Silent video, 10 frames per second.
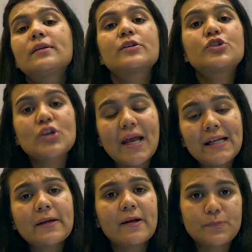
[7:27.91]
the
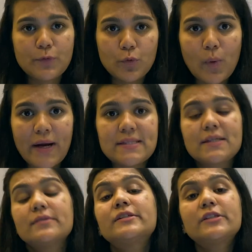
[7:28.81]
child class provides
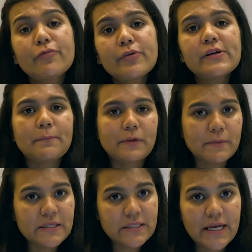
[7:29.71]
a different
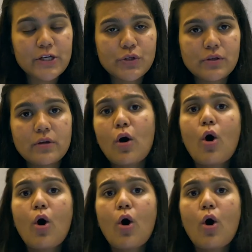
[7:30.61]
implementation